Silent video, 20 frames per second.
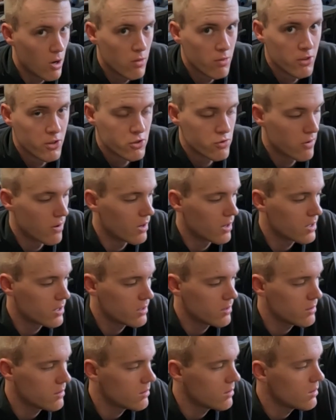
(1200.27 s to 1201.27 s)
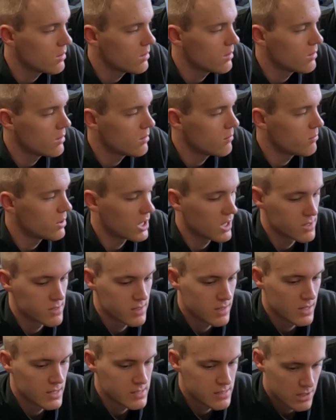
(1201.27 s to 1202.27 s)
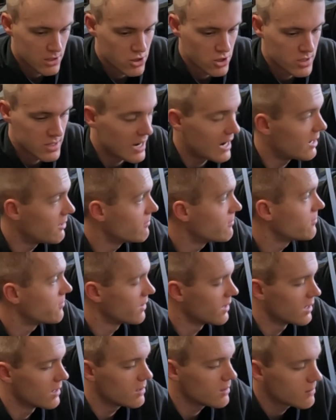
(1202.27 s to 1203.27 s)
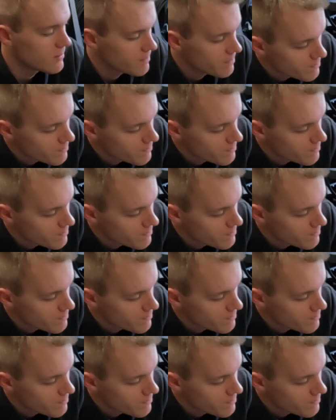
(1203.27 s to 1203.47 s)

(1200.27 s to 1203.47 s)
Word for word: on the truck because it is such a tight fit.